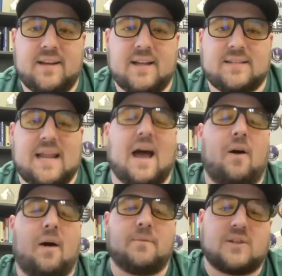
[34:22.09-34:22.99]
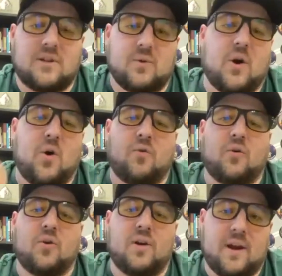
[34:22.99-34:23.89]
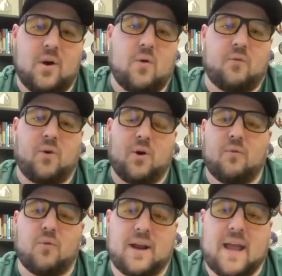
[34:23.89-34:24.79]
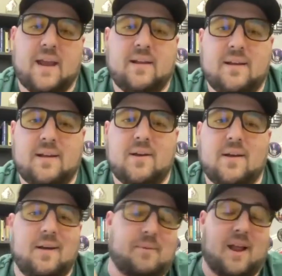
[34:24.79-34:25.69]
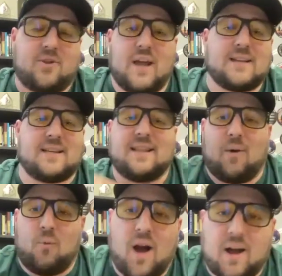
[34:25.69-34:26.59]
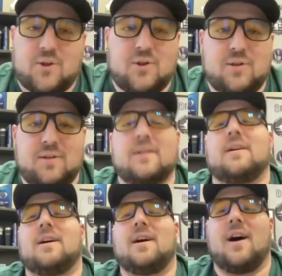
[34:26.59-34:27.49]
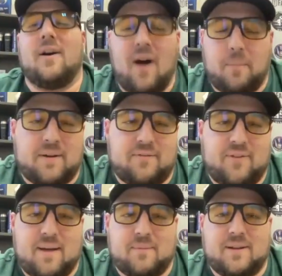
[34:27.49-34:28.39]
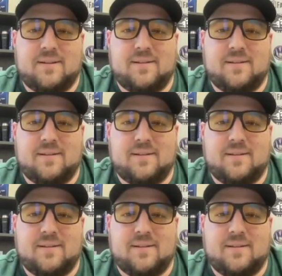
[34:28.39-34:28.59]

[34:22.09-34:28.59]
It's now I'm just going to do it over and over and over again. I'm kind of chasing that rush of helping a family.